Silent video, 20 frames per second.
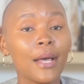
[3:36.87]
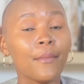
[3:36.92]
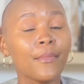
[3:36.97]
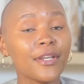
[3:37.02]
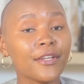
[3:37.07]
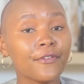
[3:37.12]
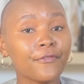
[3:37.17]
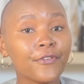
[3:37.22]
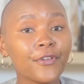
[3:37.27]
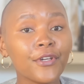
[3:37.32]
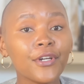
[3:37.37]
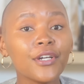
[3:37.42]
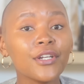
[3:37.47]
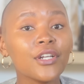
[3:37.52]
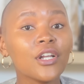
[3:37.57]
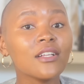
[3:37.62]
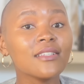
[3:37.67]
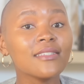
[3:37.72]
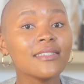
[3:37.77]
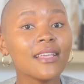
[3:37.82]
But if you are
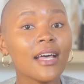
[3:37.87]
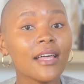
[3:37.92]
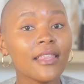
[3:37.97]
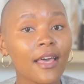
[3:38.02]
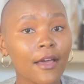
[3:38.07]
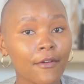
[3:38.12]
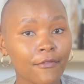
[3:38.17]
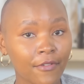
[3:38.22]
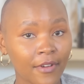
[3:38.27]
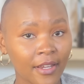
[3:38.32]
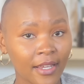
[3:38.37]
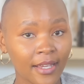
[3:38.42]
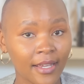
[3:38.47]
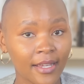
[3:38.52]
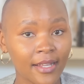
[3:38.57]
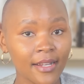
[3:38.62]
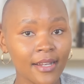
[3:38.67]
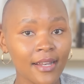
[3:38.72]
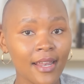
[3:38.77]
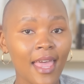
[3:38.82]
not South
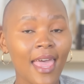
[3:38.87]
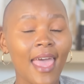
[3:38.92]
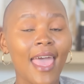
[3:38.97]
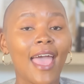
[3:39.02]
African